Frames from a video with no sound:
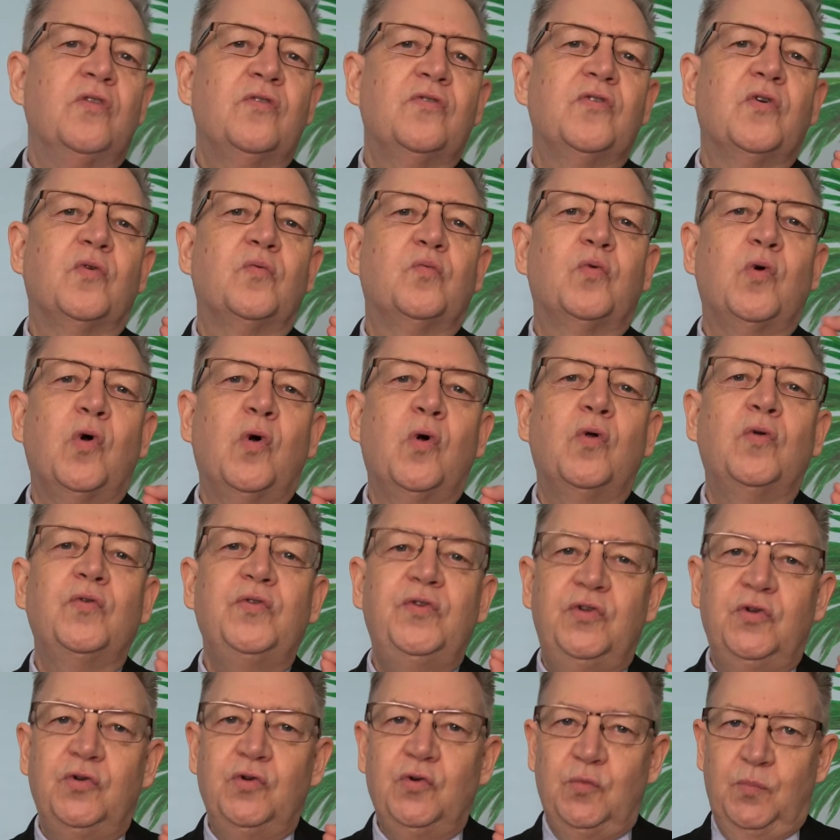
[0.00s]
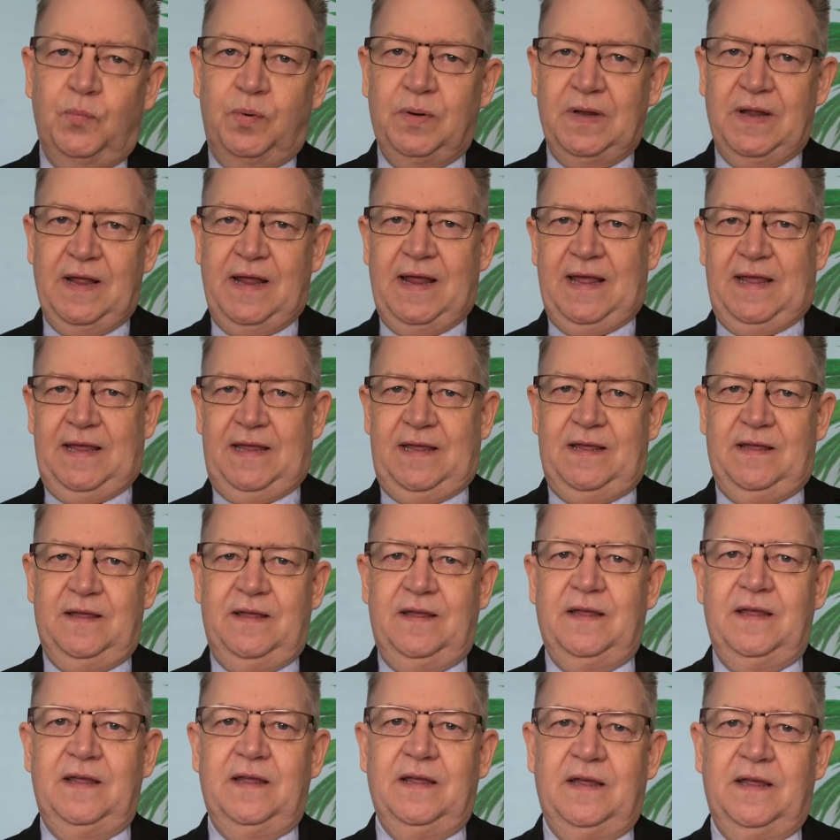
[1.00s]
The role you play
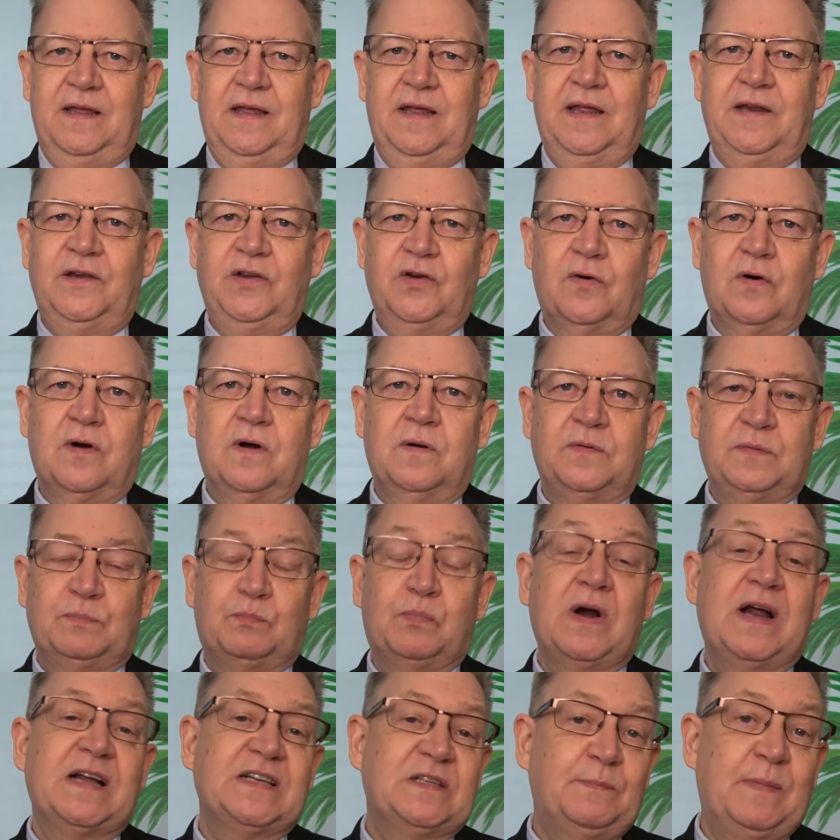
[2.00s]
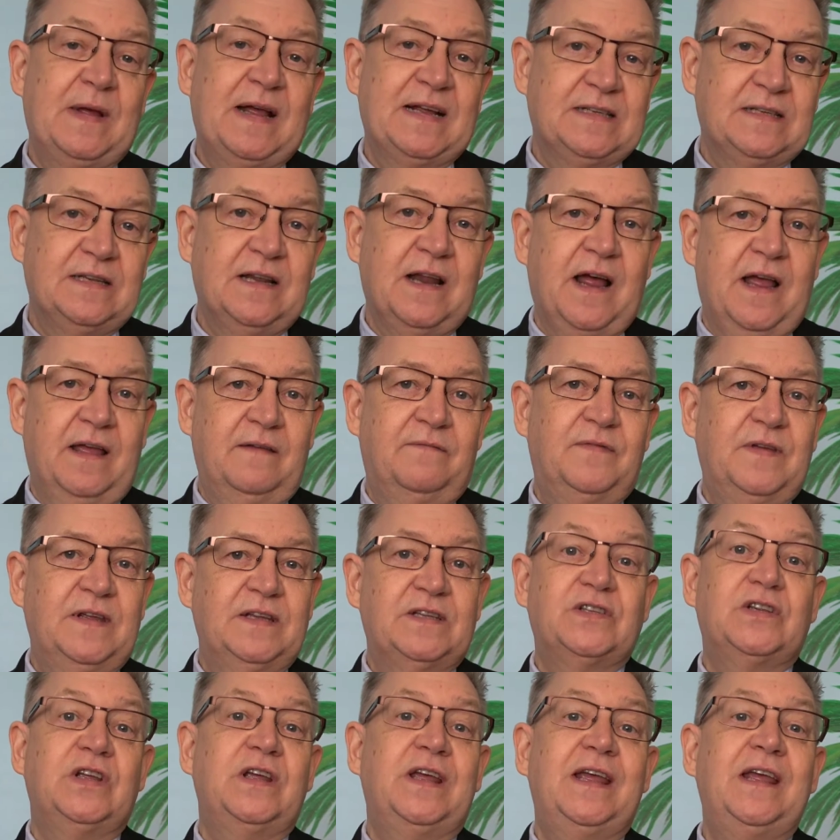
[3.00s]
in your prospect's life
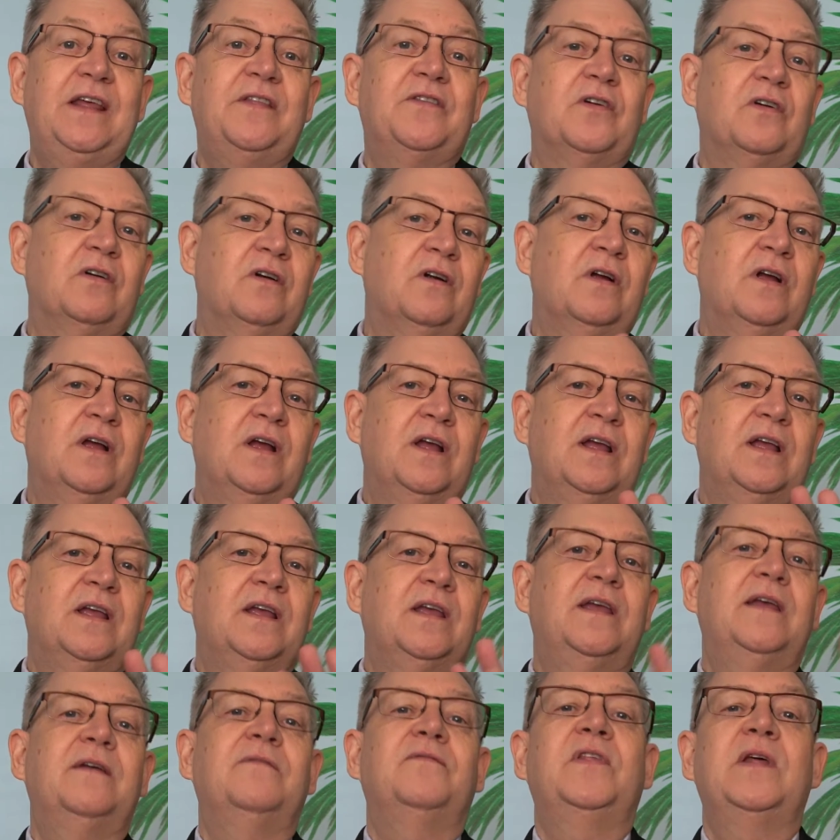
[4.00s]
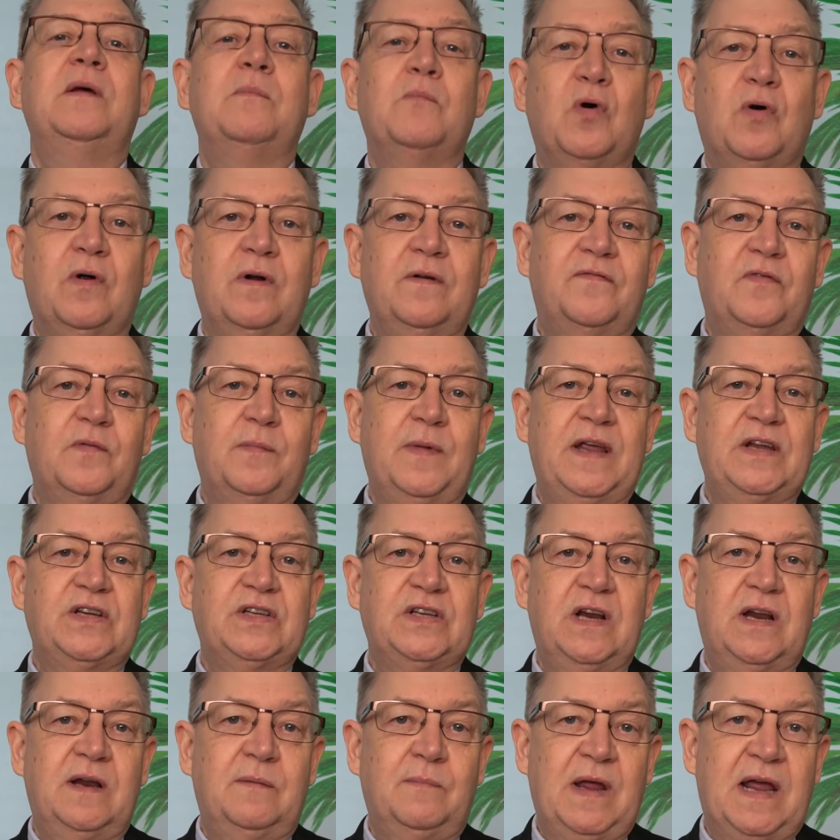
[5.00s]
is to either give them more
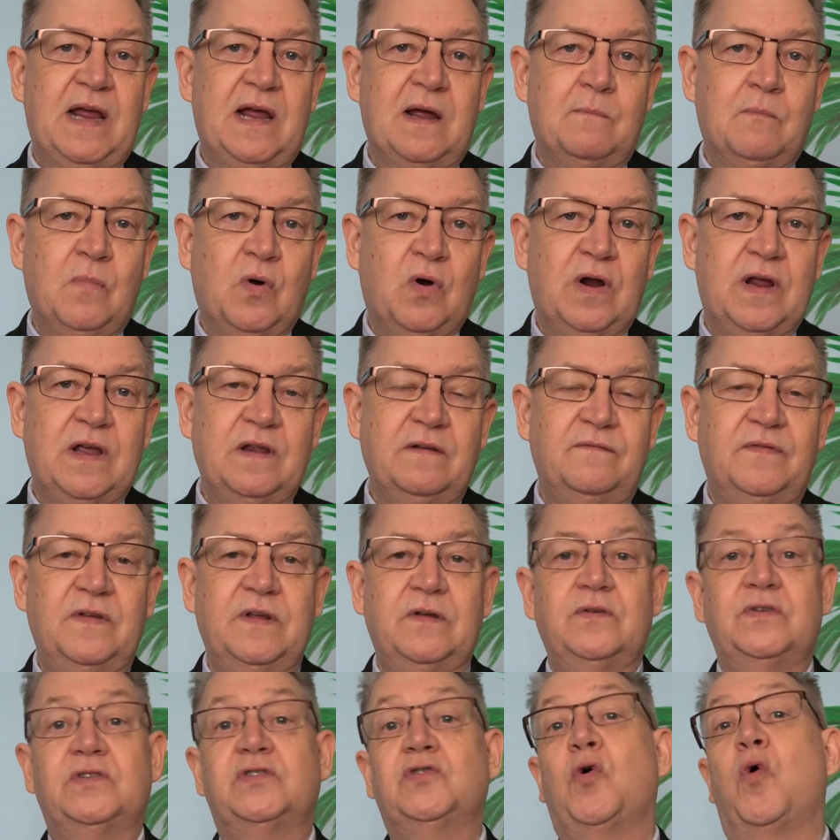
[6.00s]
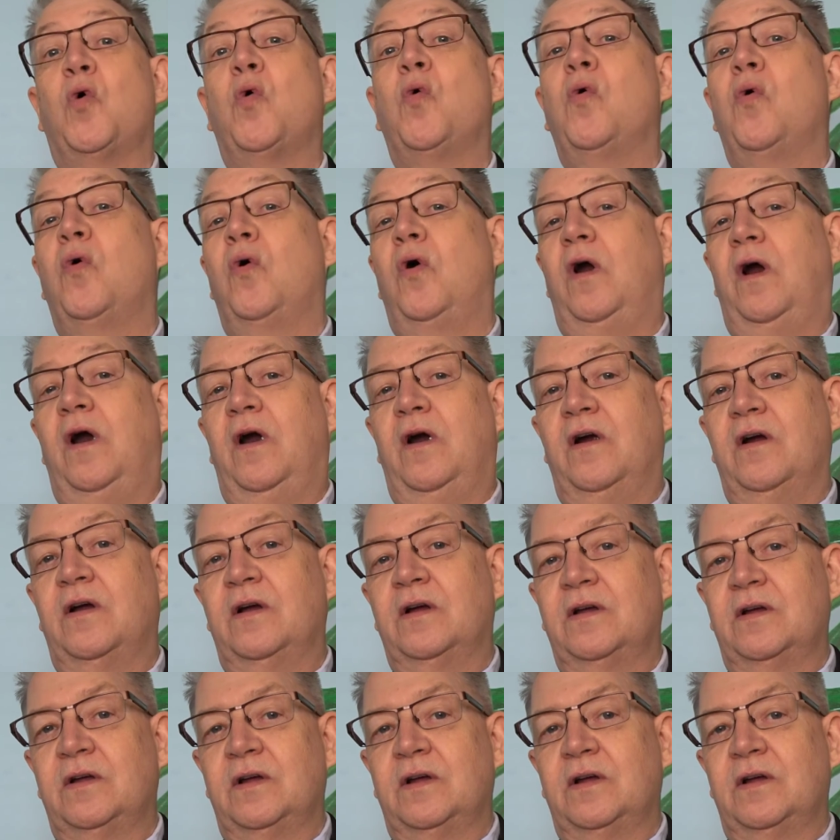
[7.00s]
information and make them more confused, or